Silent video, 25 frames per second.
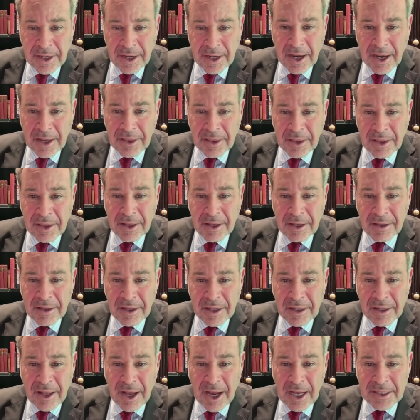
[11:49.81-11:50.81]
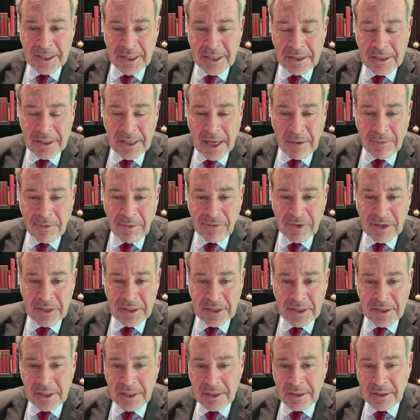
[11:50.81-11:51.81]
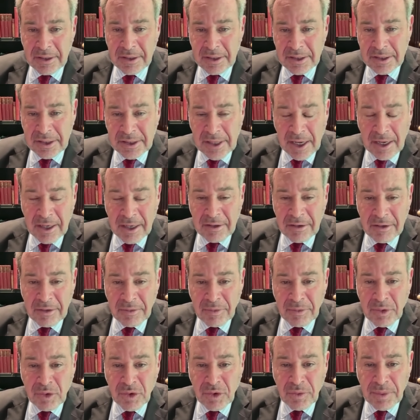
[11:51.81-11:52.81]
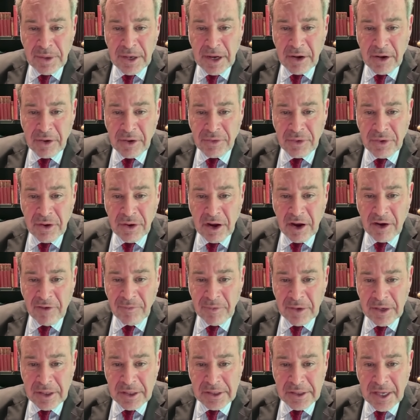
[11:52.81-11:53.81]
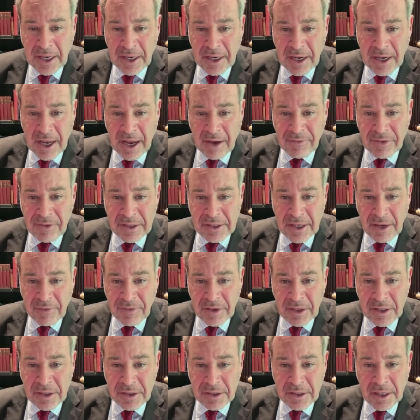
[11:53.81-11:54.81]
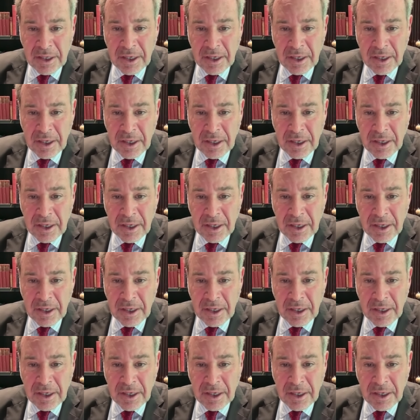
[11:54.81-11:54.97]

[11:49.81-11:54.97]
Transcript: And the classic example of this is the Pierre Trudeau government in the second half of the 70s.